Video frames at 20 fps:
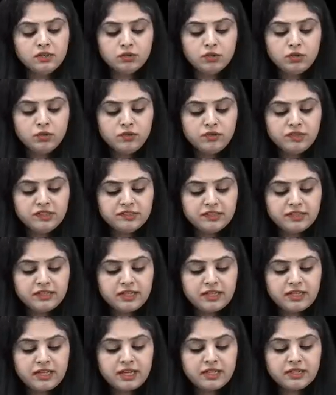So you will say
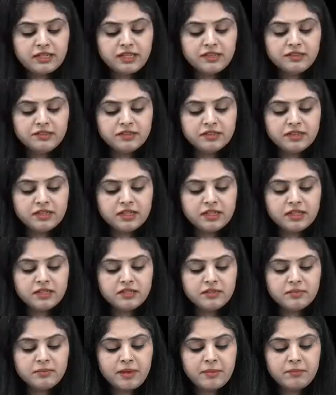that, yeah, there is a
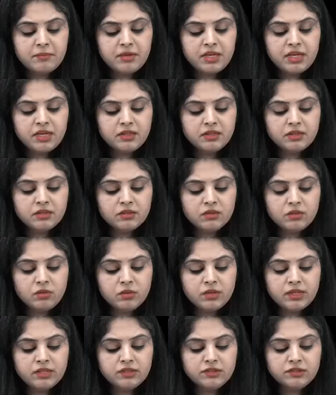thickened membrane.
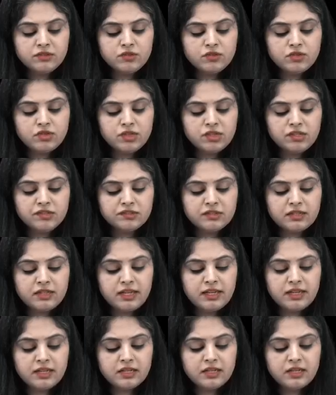Okay, this is just
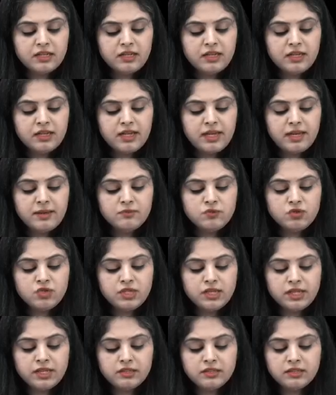like
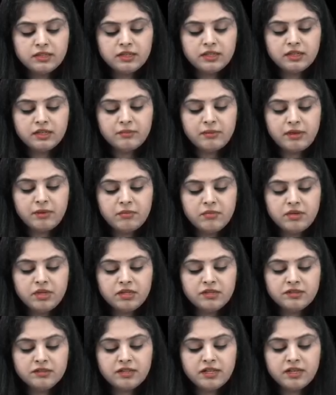MGN, thickened
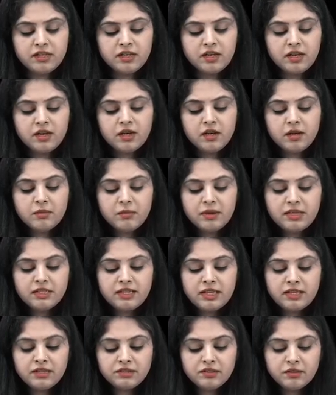membrane is there.
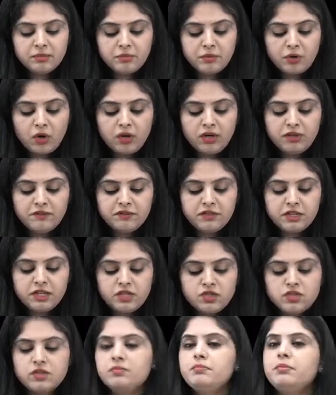But there is a
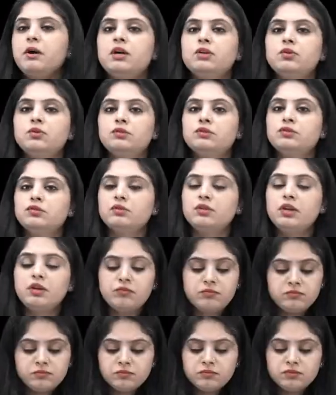proliferation part also.
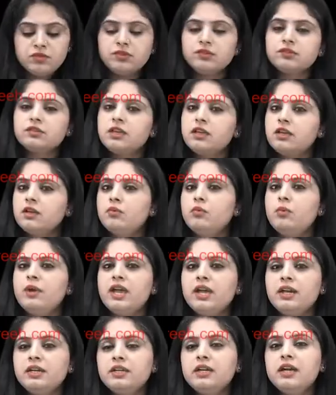Now, just think,
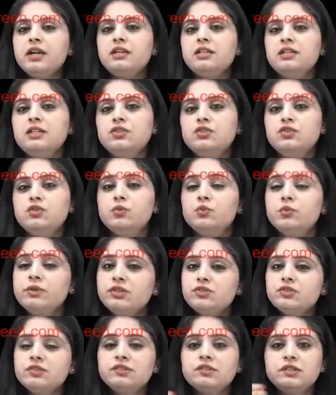where did I teach you?
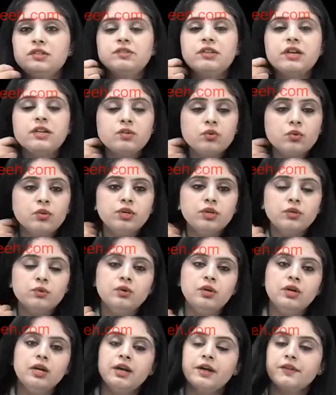Which disease I told
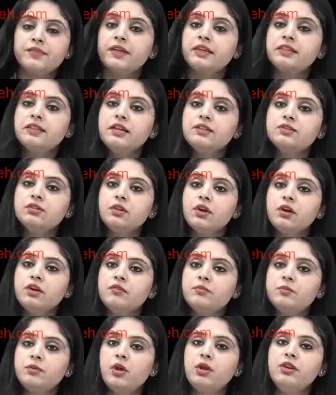you that there's a lot
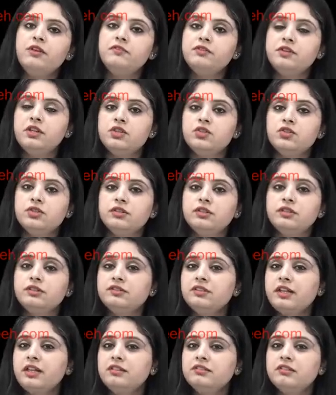of proliferation?
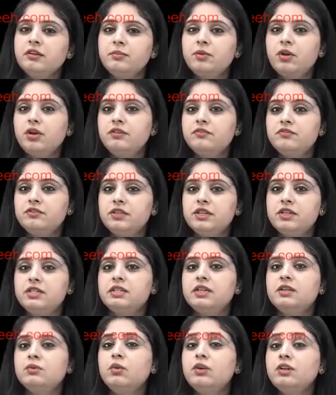The cells are
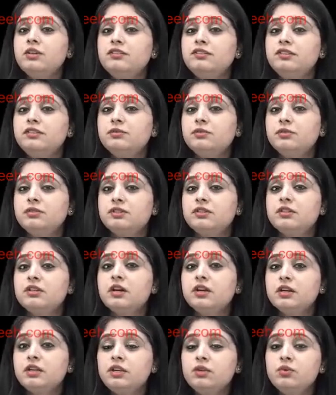proliferating. What disease was it?
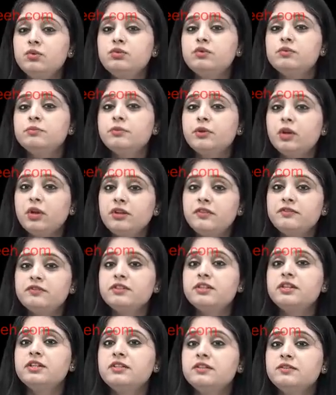Acute
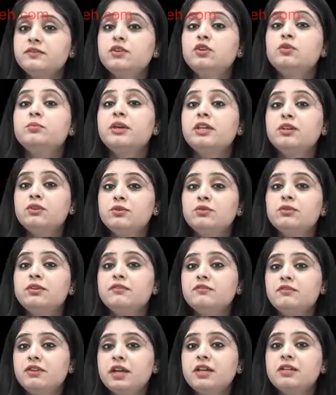proliferative
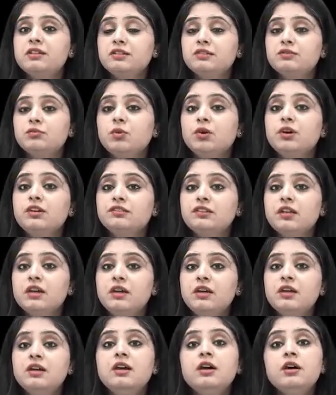glomerulonephritis was
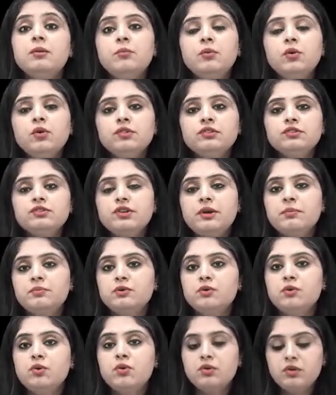
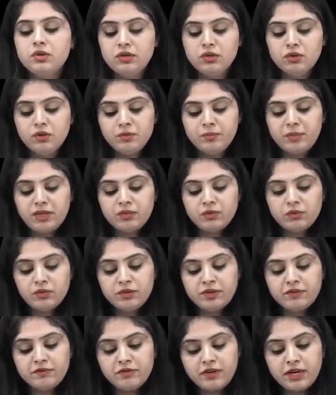post-streptococcal
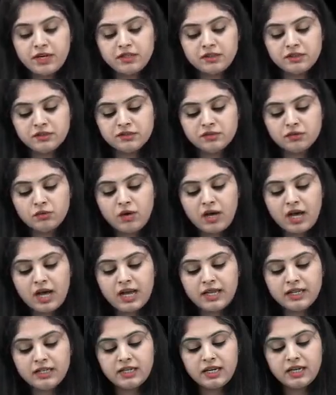glomerulonephritis. So
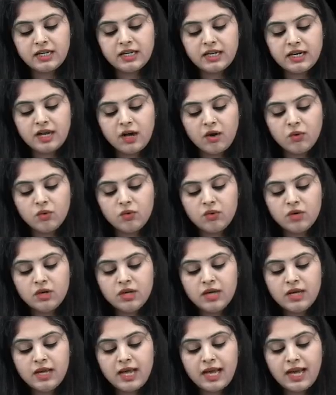I can now
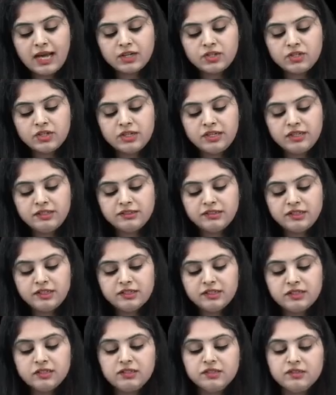actually
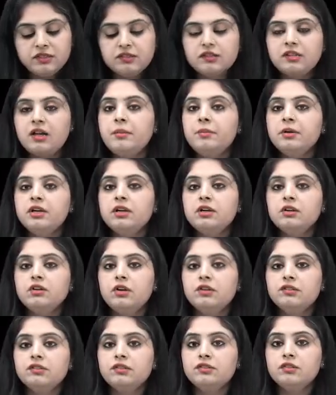see that this is coming
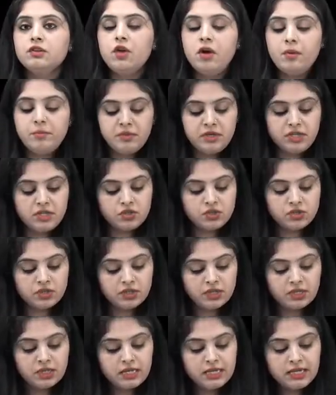across as a
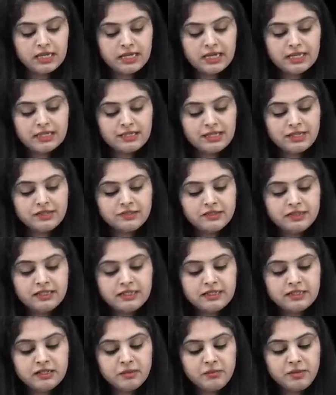combination. It has
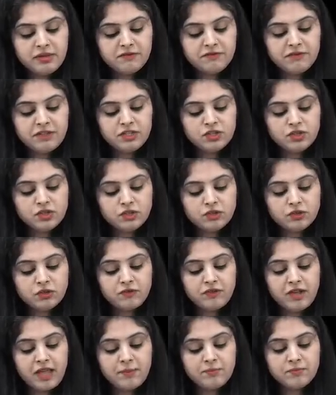little bit features
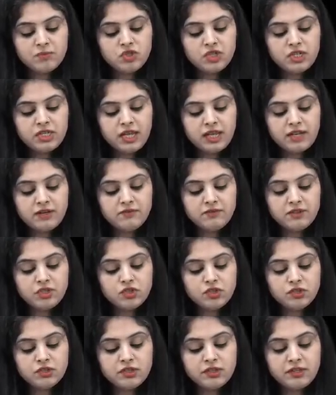of MGN,
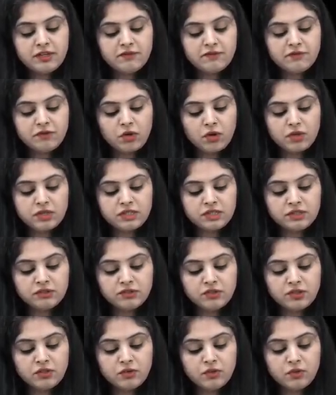which is a nephrotic
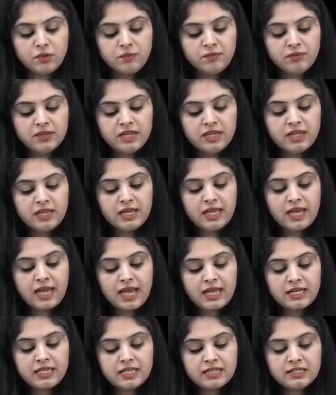syndrome,
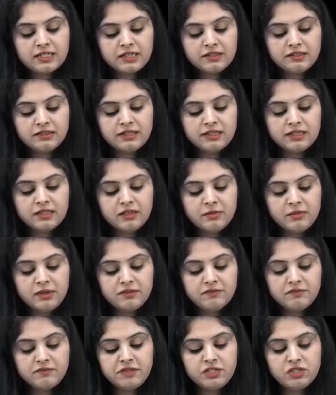and it has little
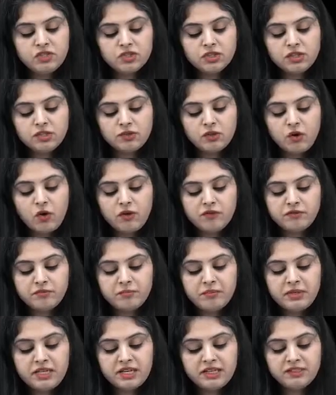bit features of
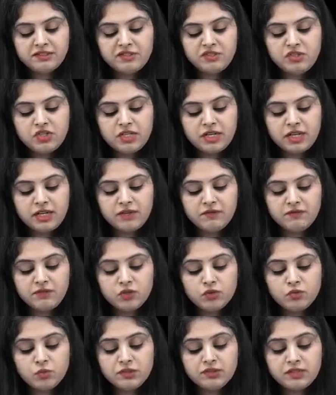PSGN,
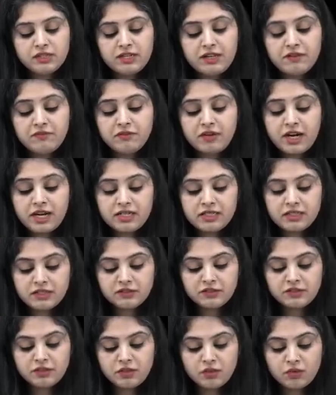which was a
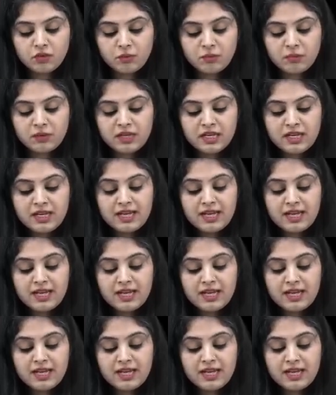nephritic syndrome.